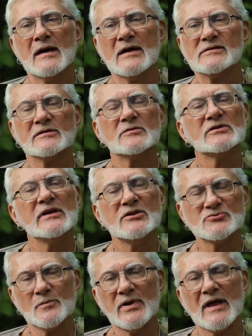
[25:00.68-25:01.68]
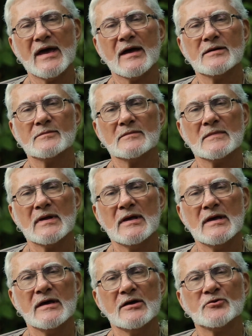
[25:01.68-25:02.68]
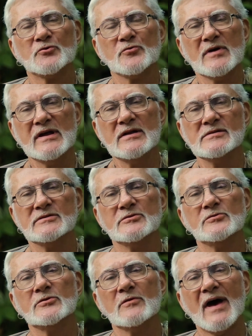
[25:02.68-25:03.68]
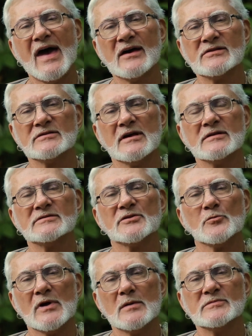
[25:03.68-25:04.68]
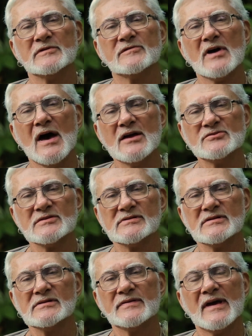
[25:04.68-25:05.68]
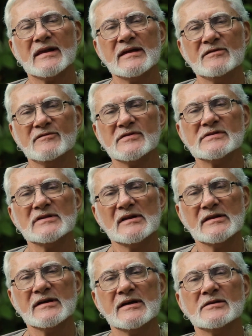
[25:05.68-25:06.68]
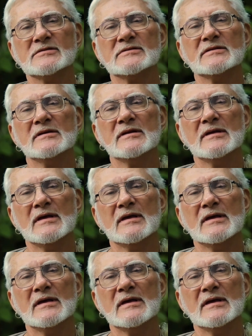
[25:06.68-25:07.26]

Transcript: as a teacher plant, it trains you to access the realms of consciousness that it facilitates